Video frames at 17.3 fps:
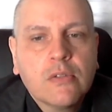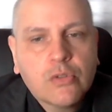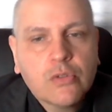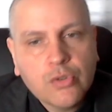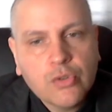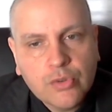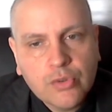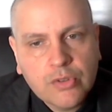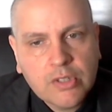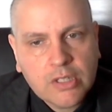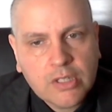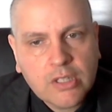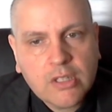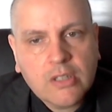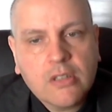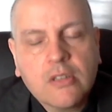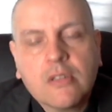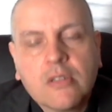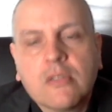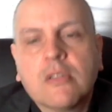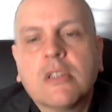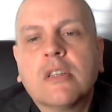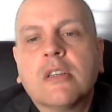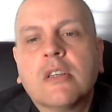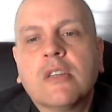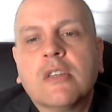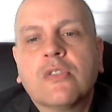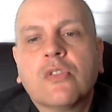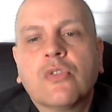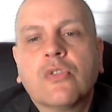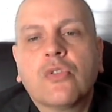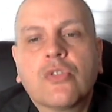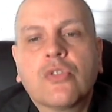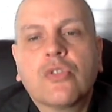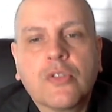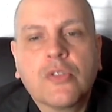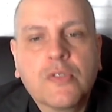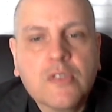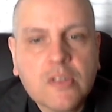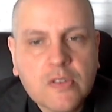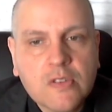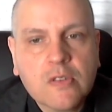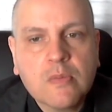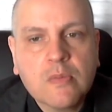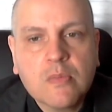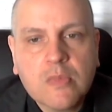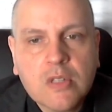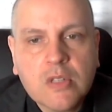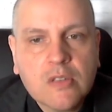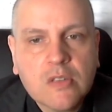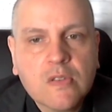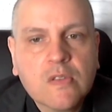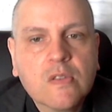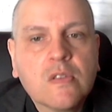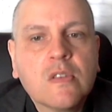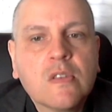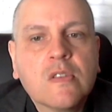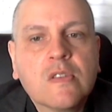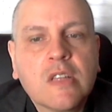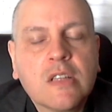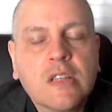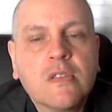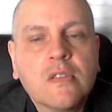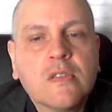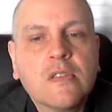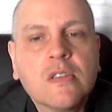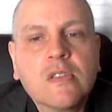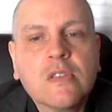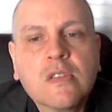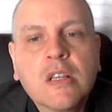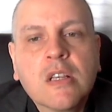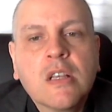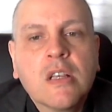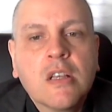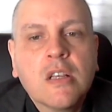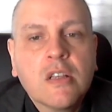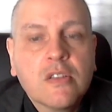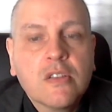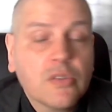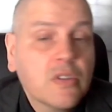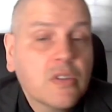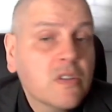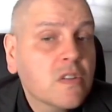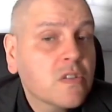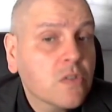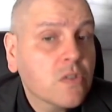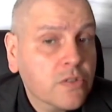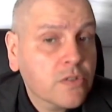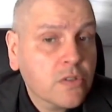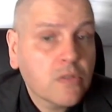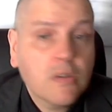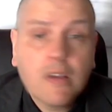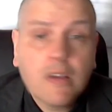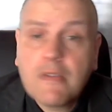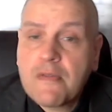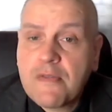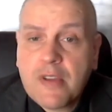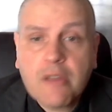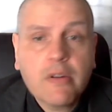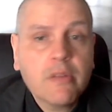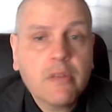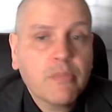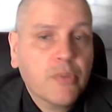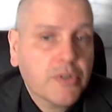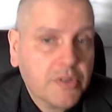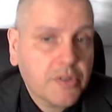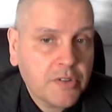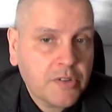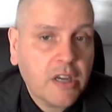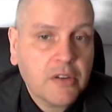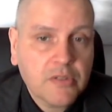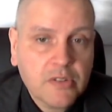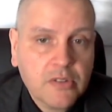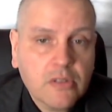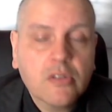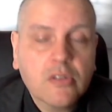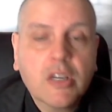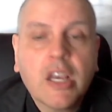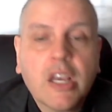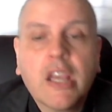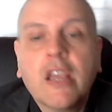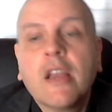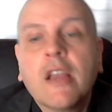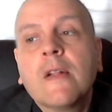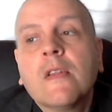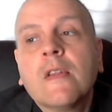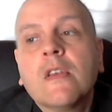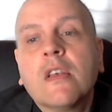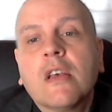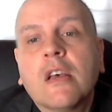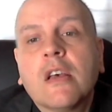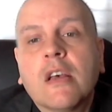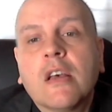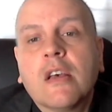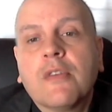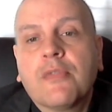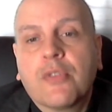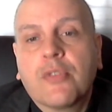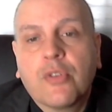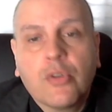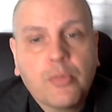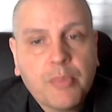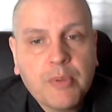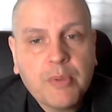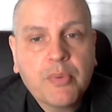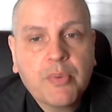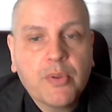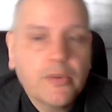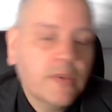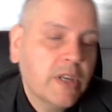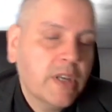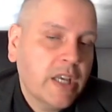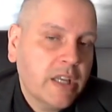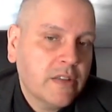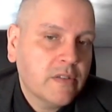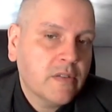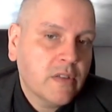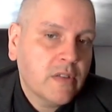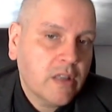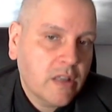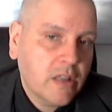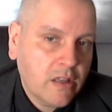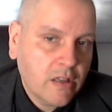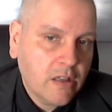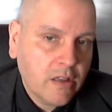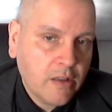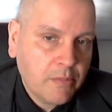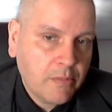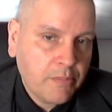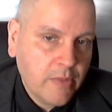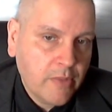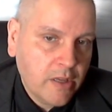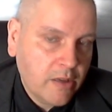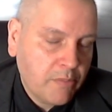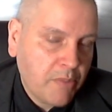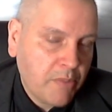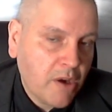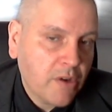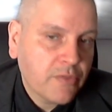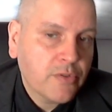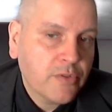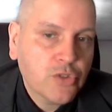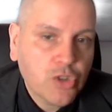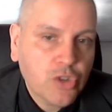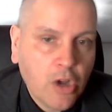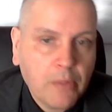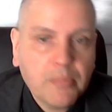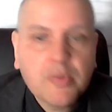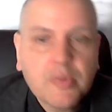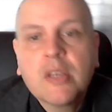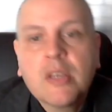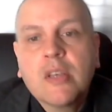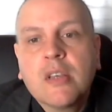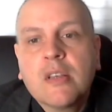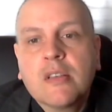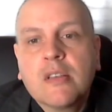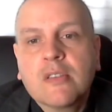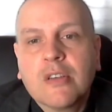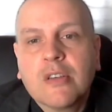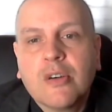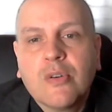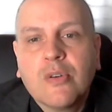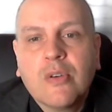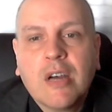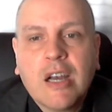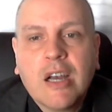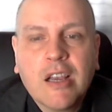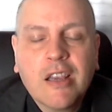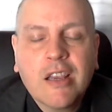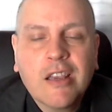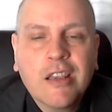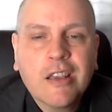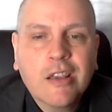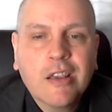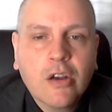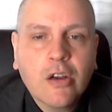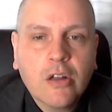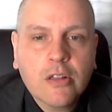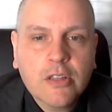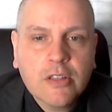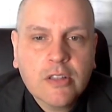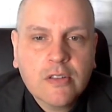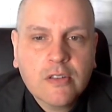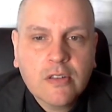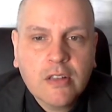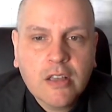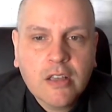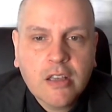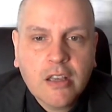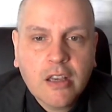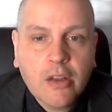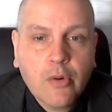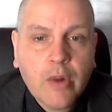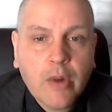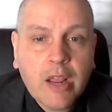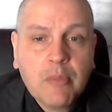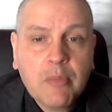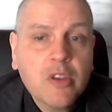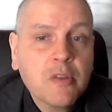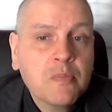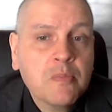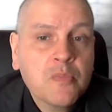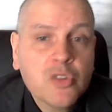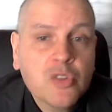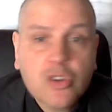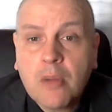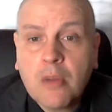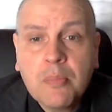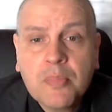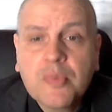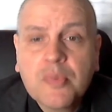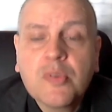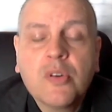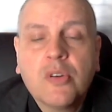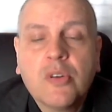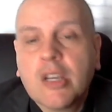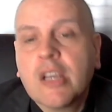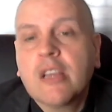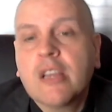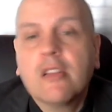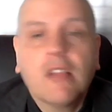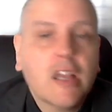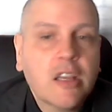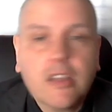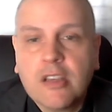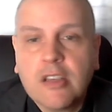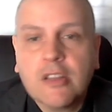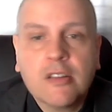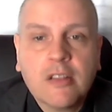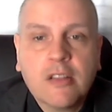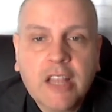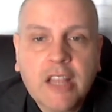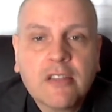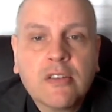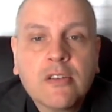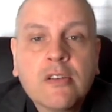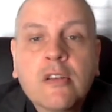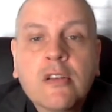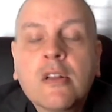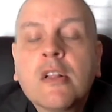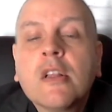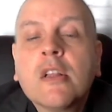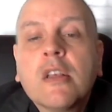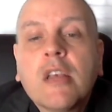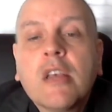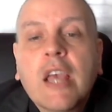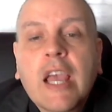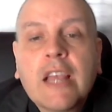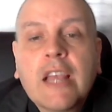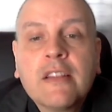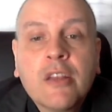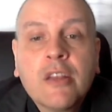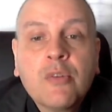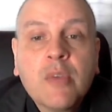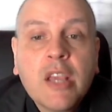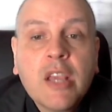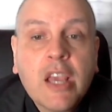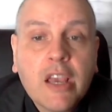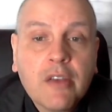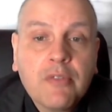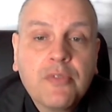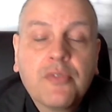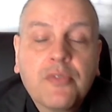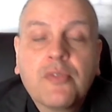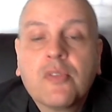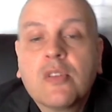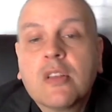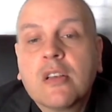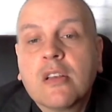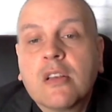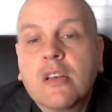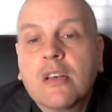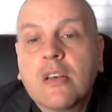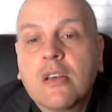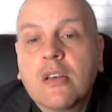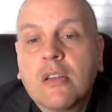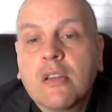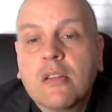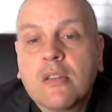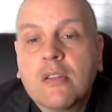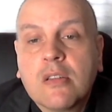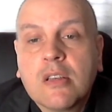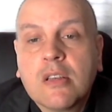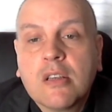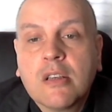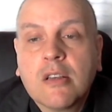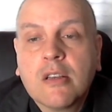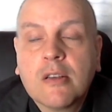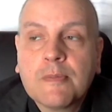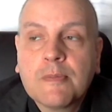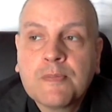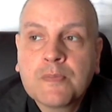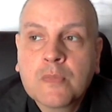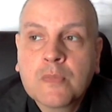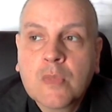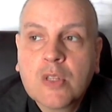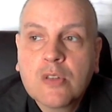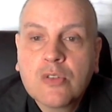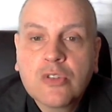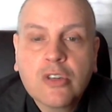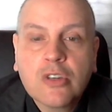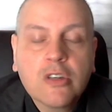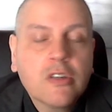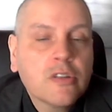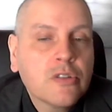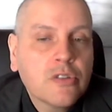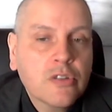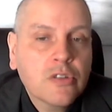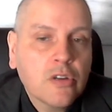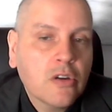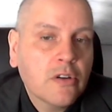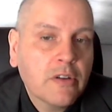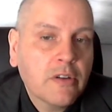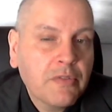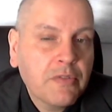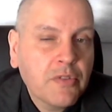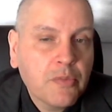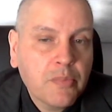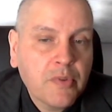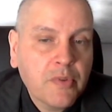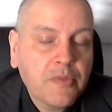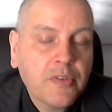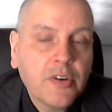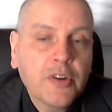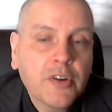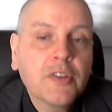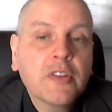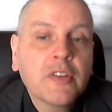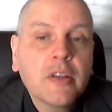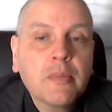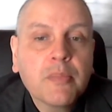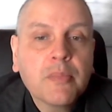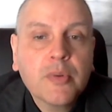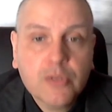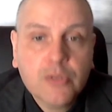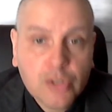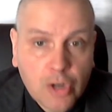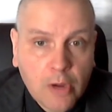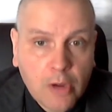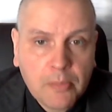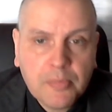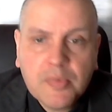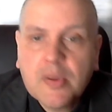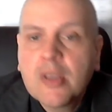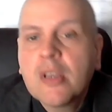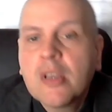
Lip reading: to the institutional system these tendencies. So this is also a very important house, okay, for all people, and a powerful shop. So I call it the gremium shop, okay, like in Latin. And then we have the church, or if you prefer, the temple shop.